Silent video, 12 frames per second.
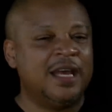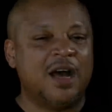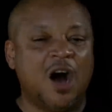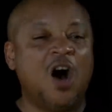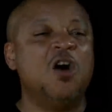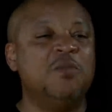
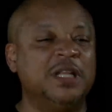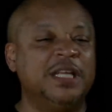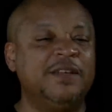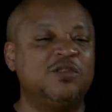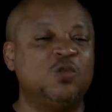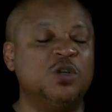All
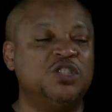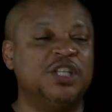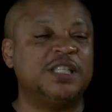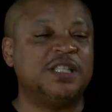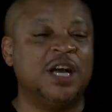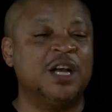beliefs will
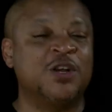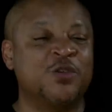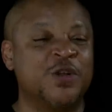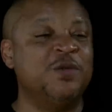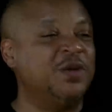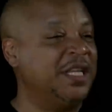just
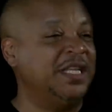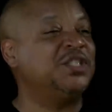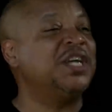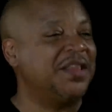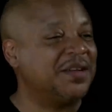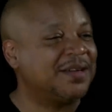agree with each
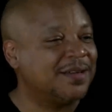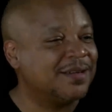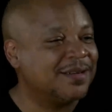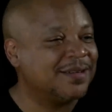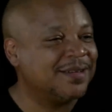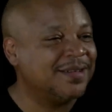other.
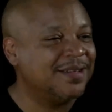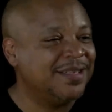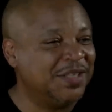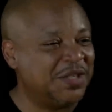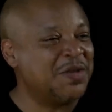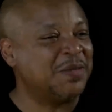Gotcha.
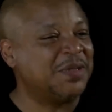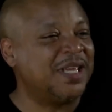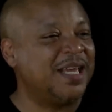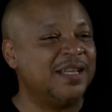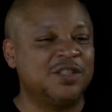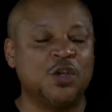Okay. You see what I'm
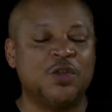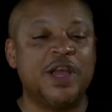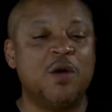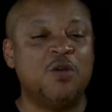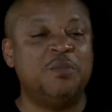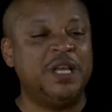saying? Okay. So
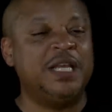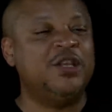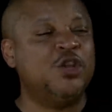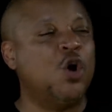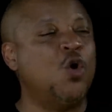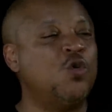there will be
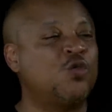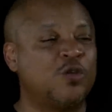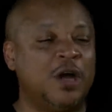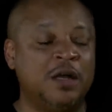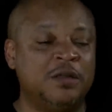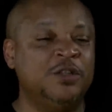
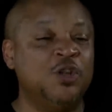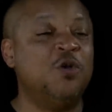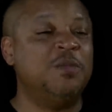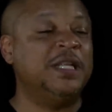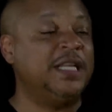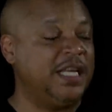no uh, no
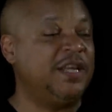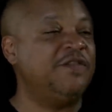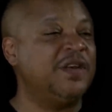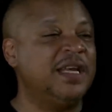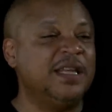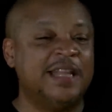belief
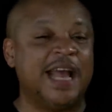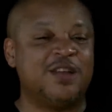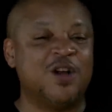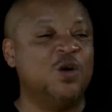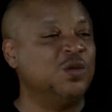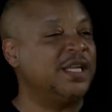that
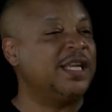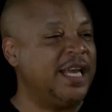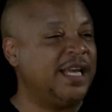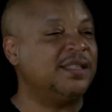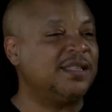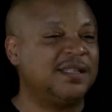goes
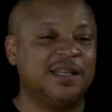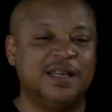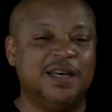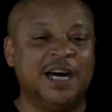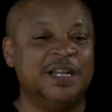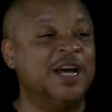against
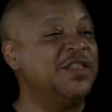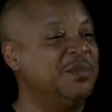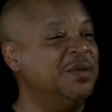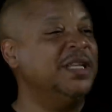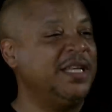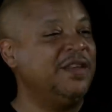another
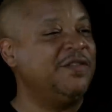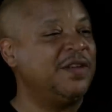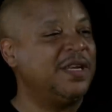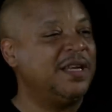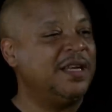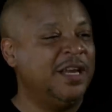belief.
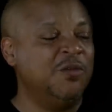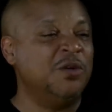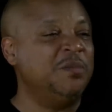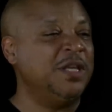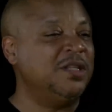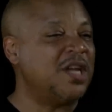Hmm. It
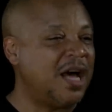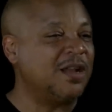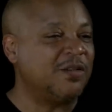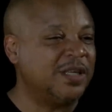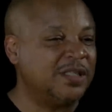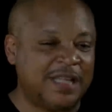would be
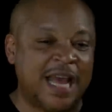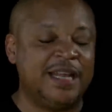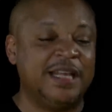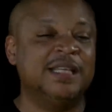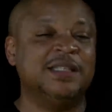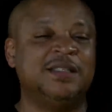tolerance. That
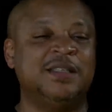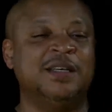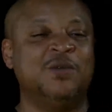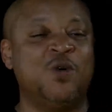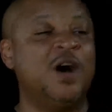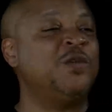is the
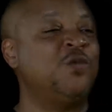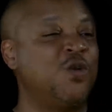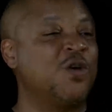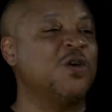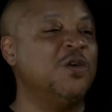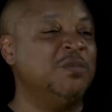one
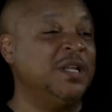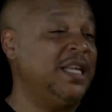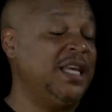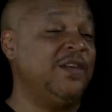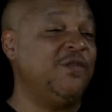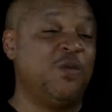world
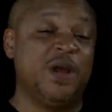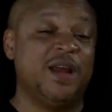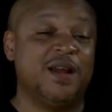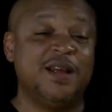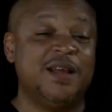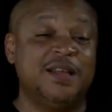belief
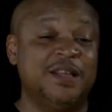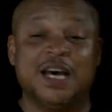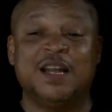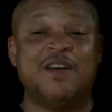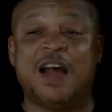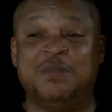where
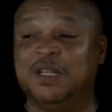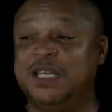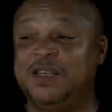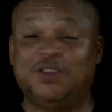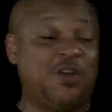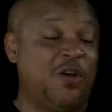none of our
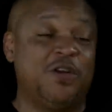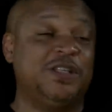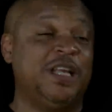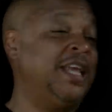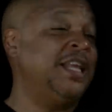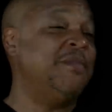beliefs hurt
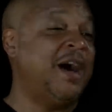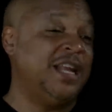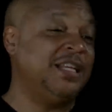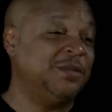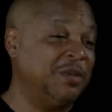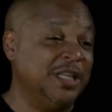
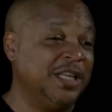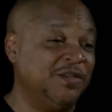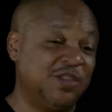anybody's belief.